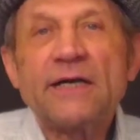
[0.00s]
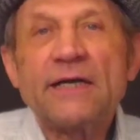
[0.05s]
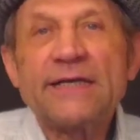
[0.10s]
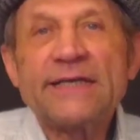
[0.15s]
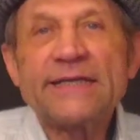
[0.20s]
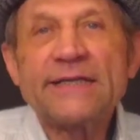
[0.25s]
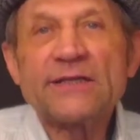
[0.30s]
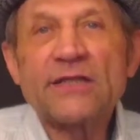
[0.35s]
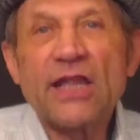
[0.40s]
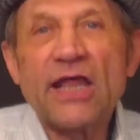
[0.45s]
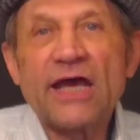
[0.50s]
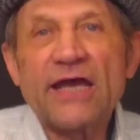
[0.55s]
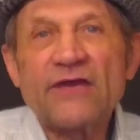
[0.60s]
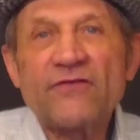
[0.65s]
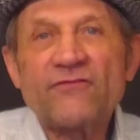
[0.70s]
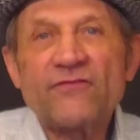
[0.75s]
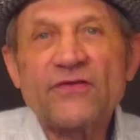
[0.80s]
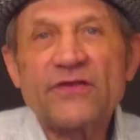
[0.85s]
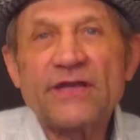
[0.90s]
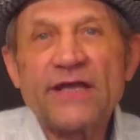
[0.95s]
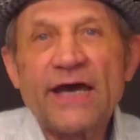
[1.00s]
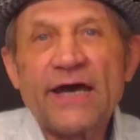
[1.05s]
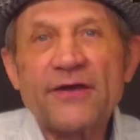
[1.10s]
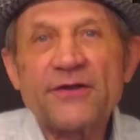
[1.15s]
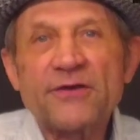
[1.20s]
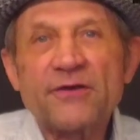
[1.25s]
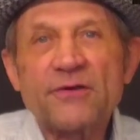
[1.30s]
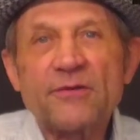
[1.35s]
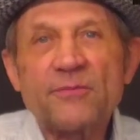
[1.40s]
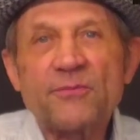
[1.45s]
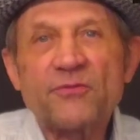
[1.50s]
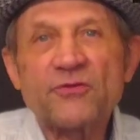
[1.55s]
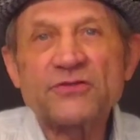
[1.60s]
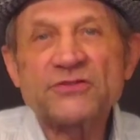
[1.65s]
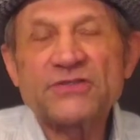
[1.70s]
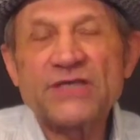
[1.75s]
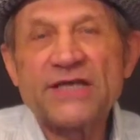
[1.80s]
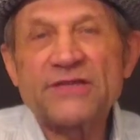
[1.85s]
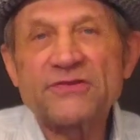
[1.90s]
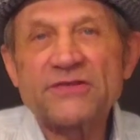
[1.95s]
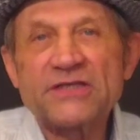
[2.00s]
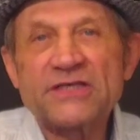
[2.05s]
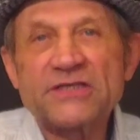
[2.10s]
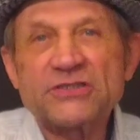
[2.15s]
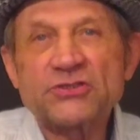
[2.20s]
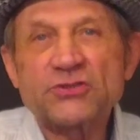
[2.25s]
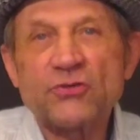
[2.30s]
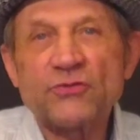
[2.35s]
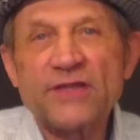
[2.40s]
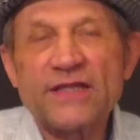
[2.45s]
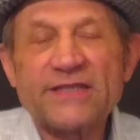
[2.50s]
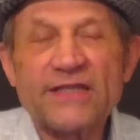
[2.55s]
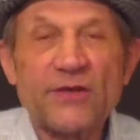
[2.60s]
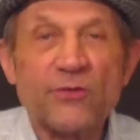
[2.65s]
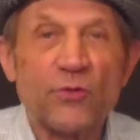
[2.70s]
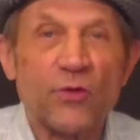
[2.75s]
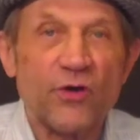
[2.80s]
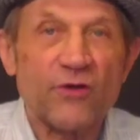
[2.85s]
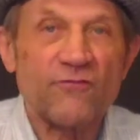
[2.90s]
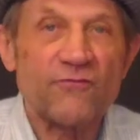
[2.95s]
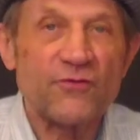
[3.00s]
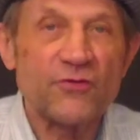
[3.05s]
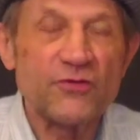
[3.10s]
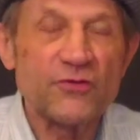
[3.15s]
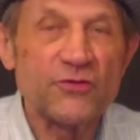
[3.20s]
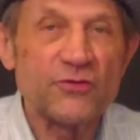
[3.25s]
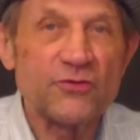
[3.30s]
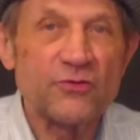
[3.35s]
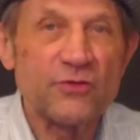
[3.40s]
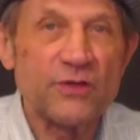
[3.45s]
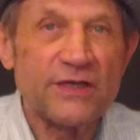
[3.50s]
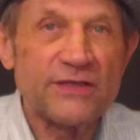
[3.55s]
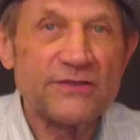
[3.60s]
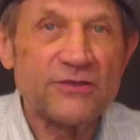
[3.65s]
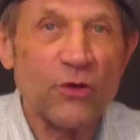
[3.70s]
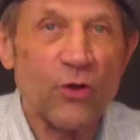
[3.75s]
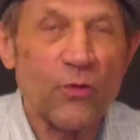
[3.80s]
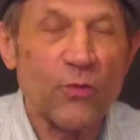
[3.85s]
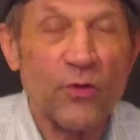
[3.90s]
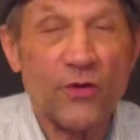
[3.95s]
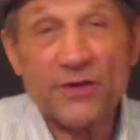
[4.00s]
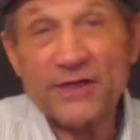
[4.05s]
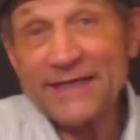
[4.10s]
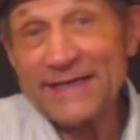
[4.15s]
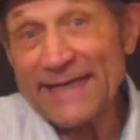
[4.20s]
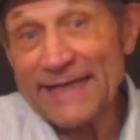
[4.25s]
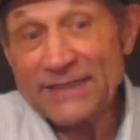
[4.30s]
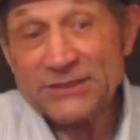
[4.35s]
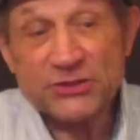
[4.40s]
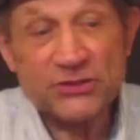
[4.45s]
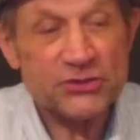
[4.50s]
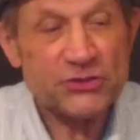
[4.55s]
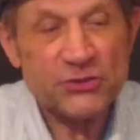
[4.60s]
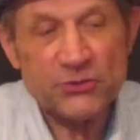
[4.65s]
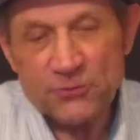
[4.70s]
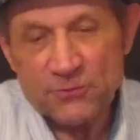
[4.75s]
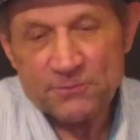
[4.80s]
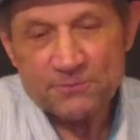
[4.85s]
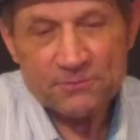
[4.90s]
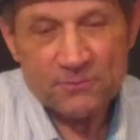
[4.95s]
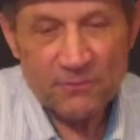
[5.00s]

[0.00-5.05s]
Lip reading: in life and how to present things so that they work for you and don't work against you.